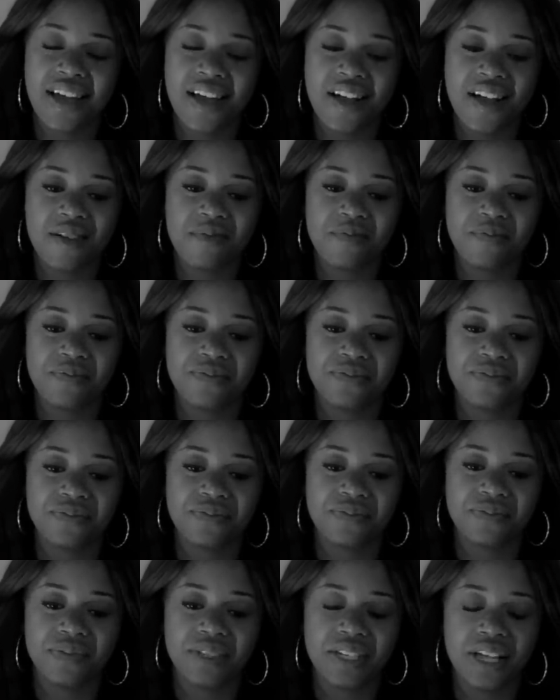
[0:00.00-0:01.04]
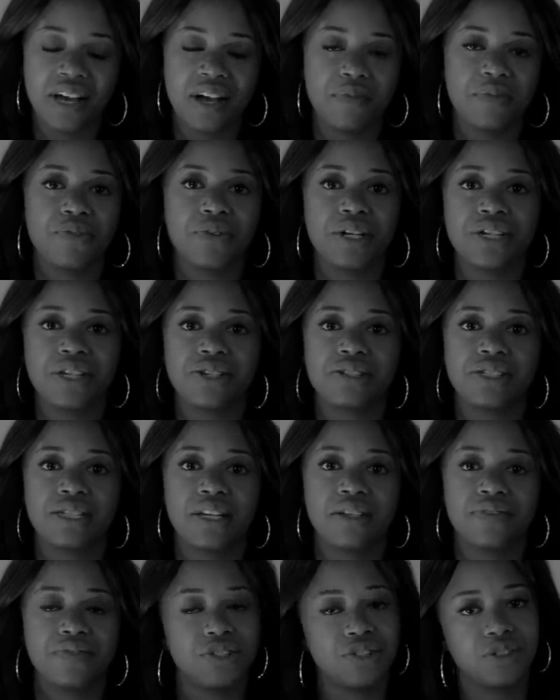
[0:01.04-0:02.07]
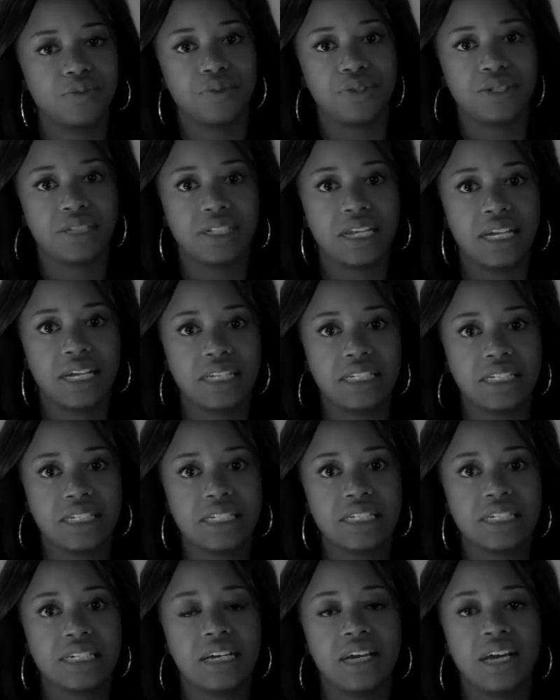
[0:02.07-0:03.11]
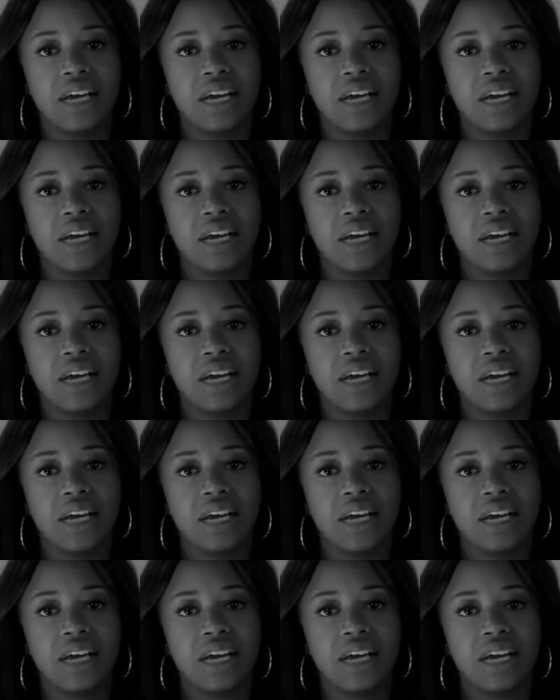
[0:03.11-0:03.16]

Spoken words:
I'm a radio and television personality.